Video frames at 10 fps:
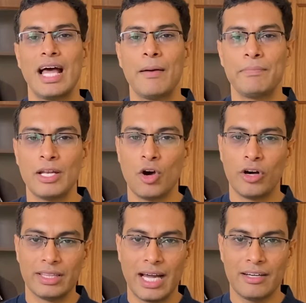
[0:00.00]
Apple
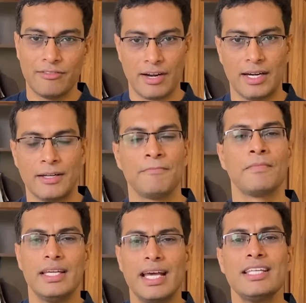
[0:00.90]
on that front.
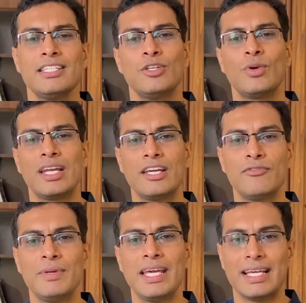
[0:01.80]
Yes, you can give
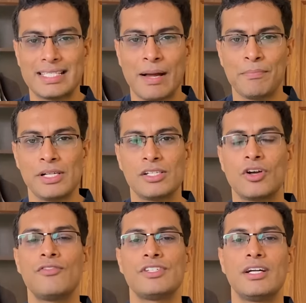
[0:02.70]
me examples
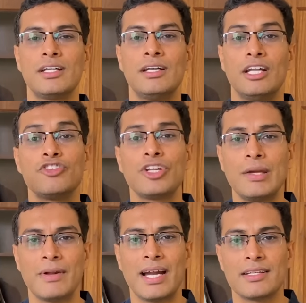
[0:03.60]
of certain
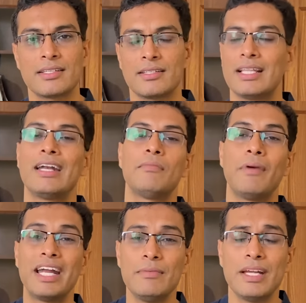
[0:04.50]
luxury brands that
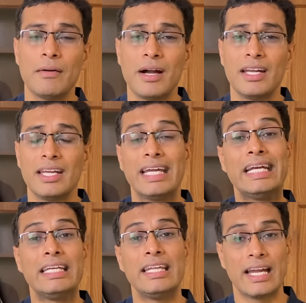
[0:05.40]
might be commanding
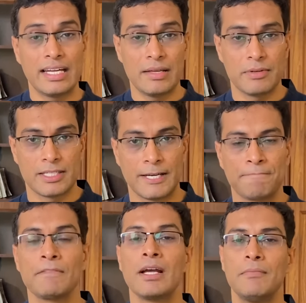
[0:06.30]
80-90%.
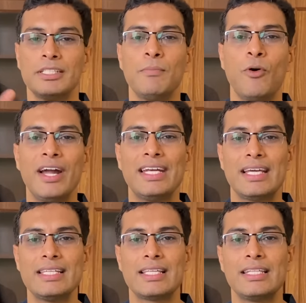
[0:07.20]
But the point
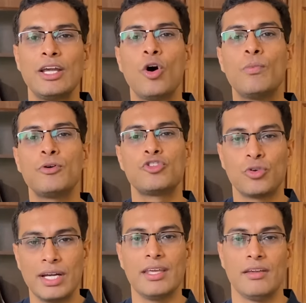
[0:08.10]
is that the
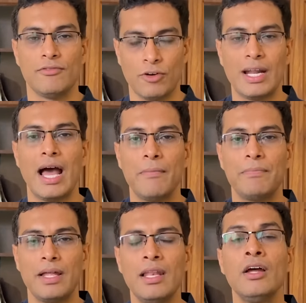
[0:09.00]
opportunity for
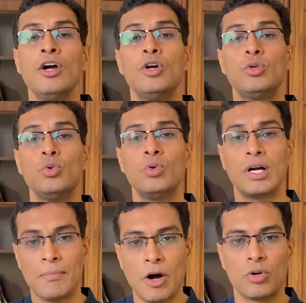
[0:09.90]
Apple to
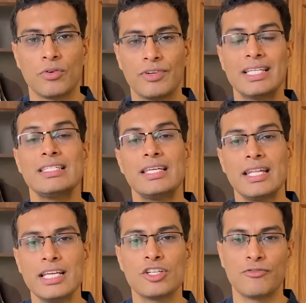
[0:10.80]
come out with a
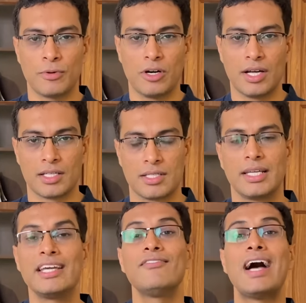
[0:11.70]
series of products,
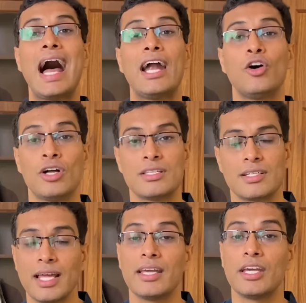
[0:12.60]
give
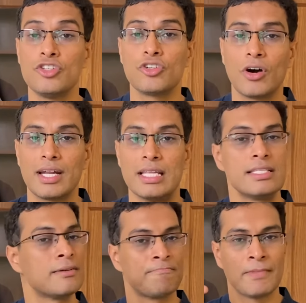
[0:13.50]
add-ons like
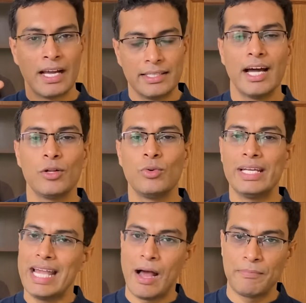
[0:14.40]
insurance, that
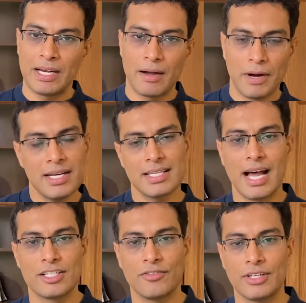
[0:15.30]
only Apple commands
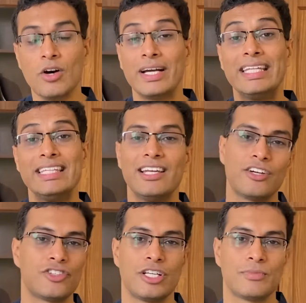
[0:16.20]
as of now in the luxury